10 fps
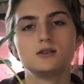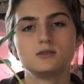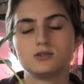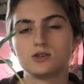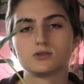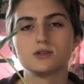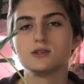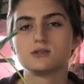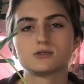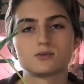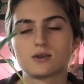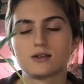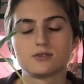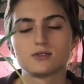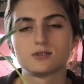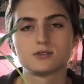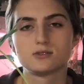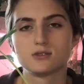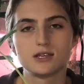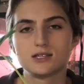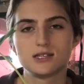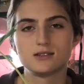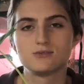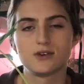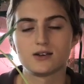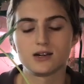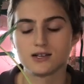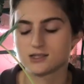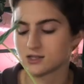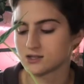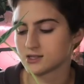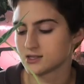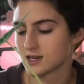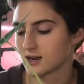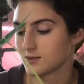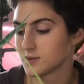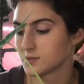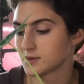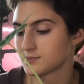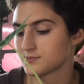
degrees or whatever it's in, Fahrenheit, Celsius, I can't remember.